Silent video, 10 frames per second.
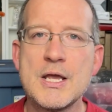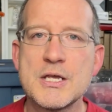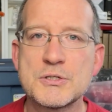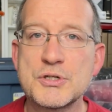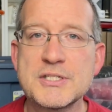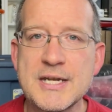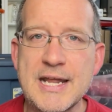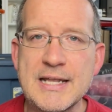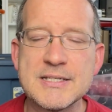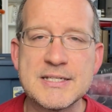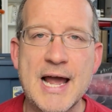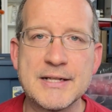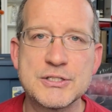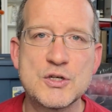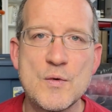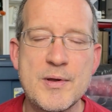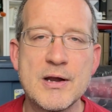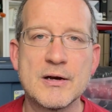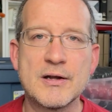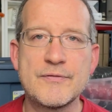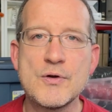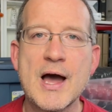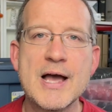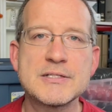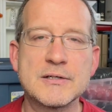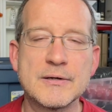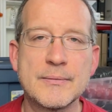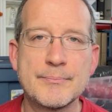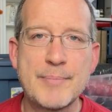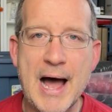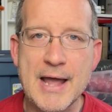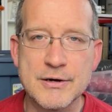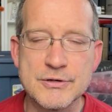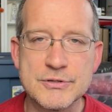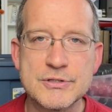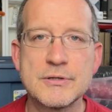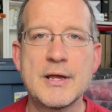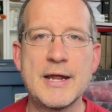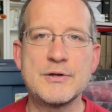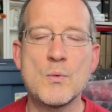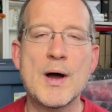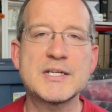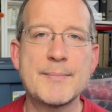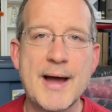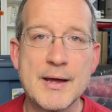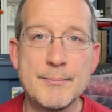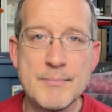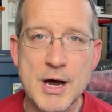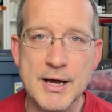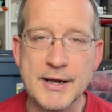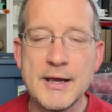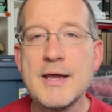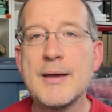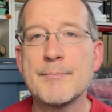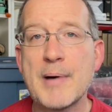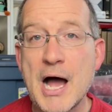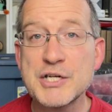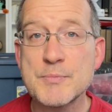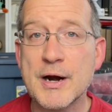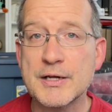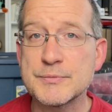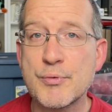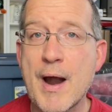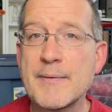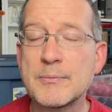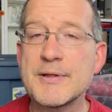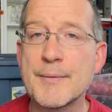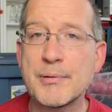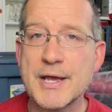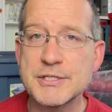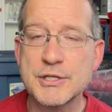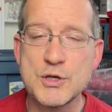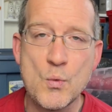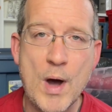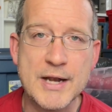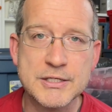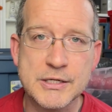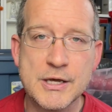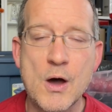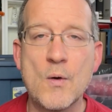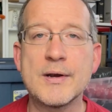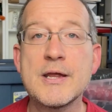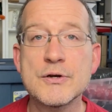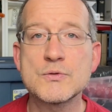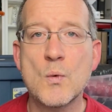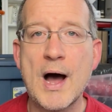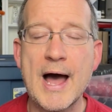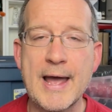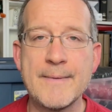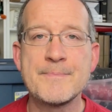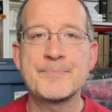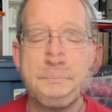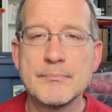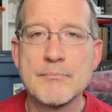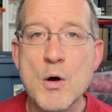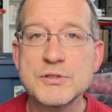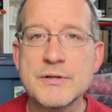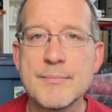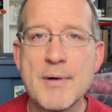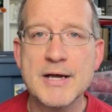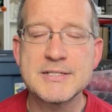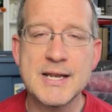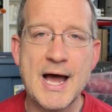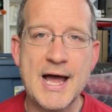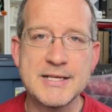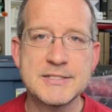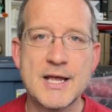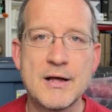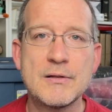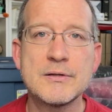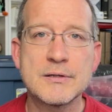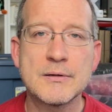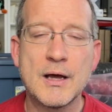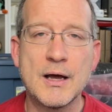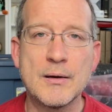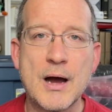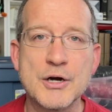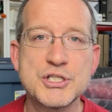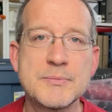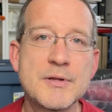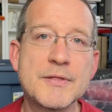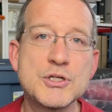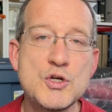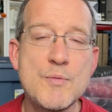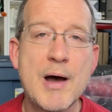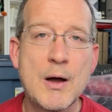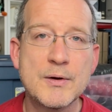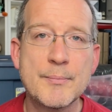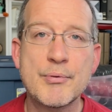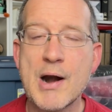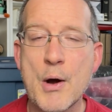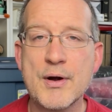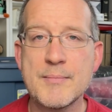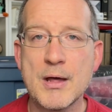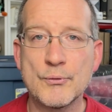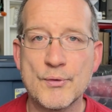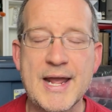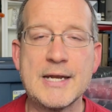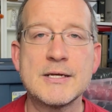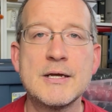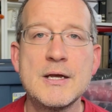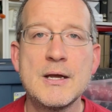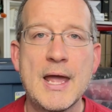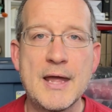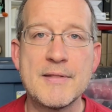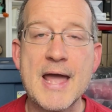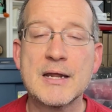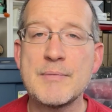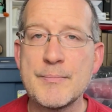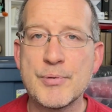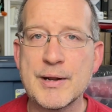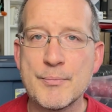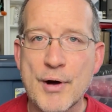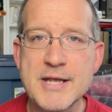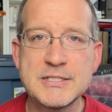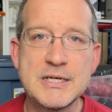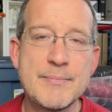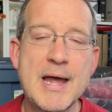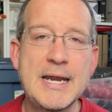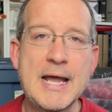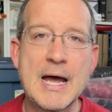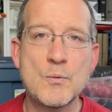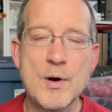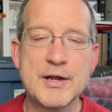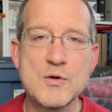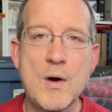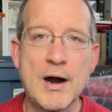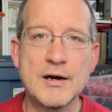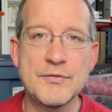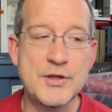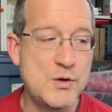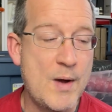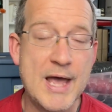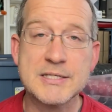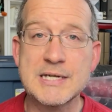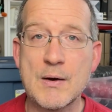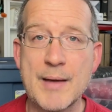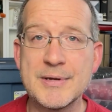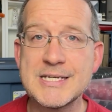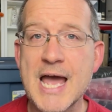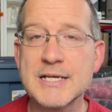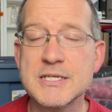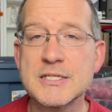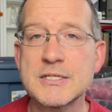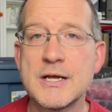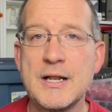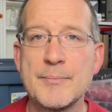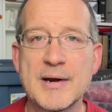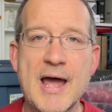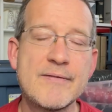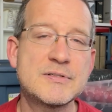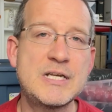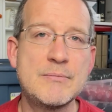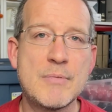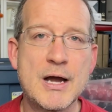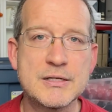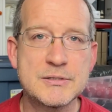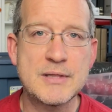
So just an inside scoop here, if you guys are buyers and you want to buy a mug, Poshmark is probably the place that you want to go, and here's why. Most of the mugs that I sell are shipped at the 2-pound priority mail rate, and that can be pretty pricey depending on where you are in the US. Now, I'm in Texas, but I've seen mugs